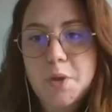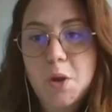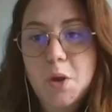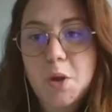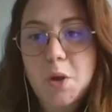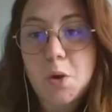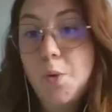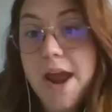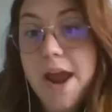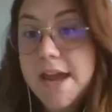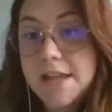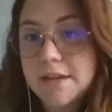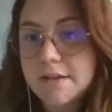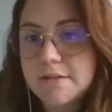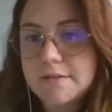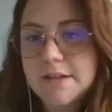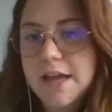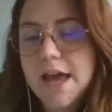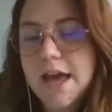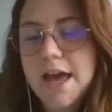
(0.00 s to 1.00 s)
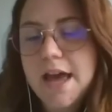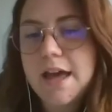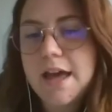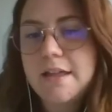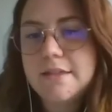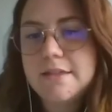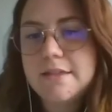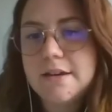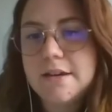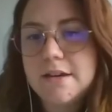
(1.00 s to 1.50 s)
rain,
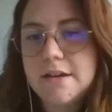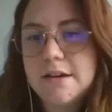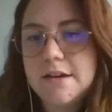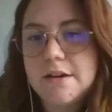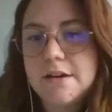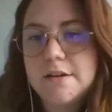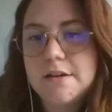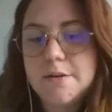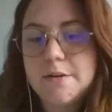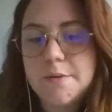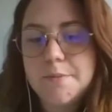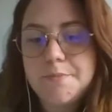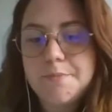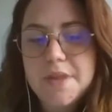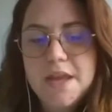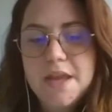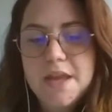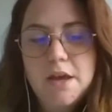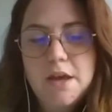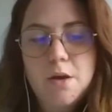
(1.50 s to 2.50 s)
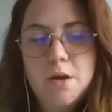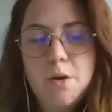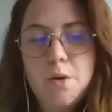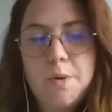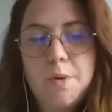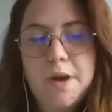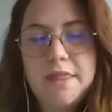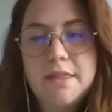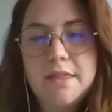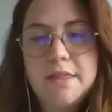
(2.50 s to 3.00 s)
and
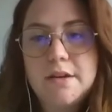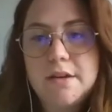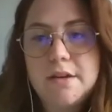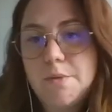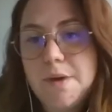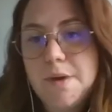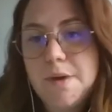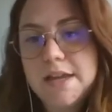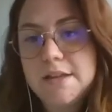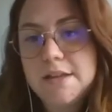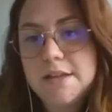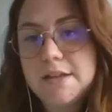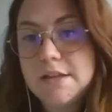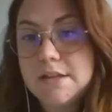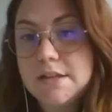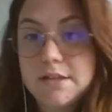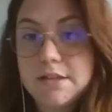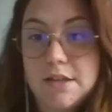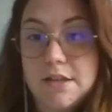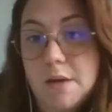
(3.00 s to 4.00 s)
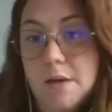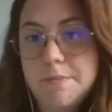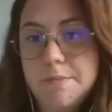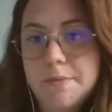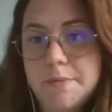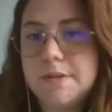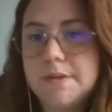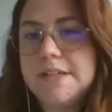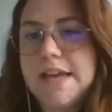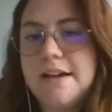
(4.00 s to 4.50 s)
when rain is
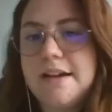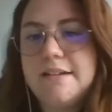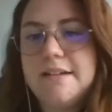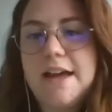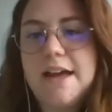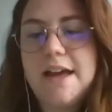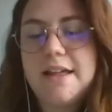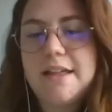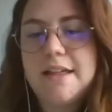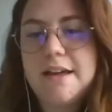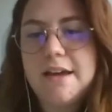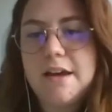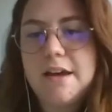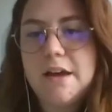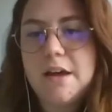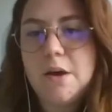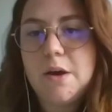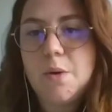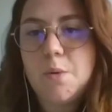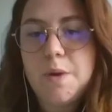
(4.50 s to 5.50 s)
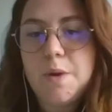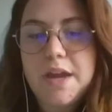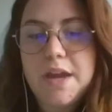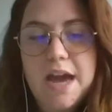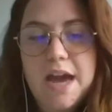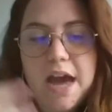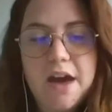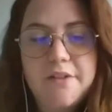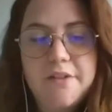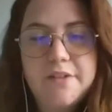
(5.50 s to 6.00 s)
stopped,
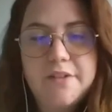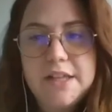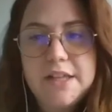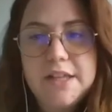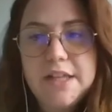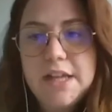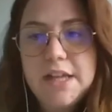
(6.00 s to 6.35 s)
we have